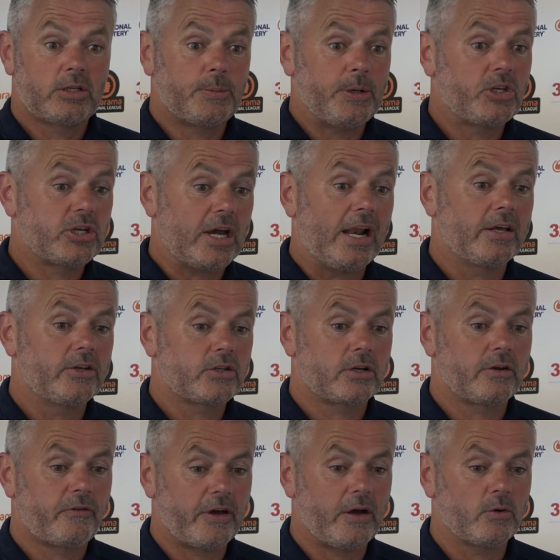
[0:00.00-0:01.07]
to be challenged, and
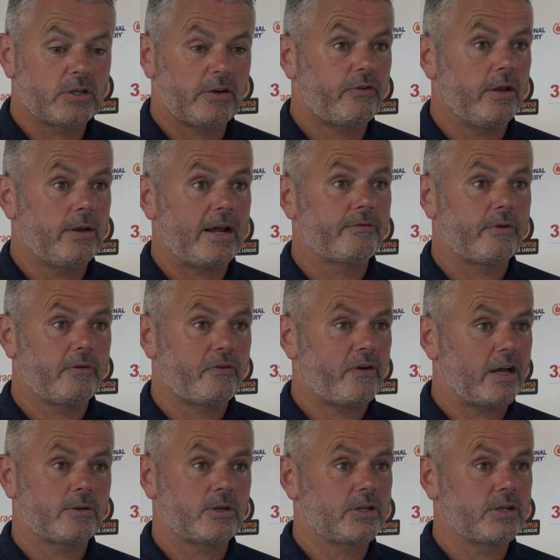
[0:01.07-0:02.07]
I felt as if he'd have an effect.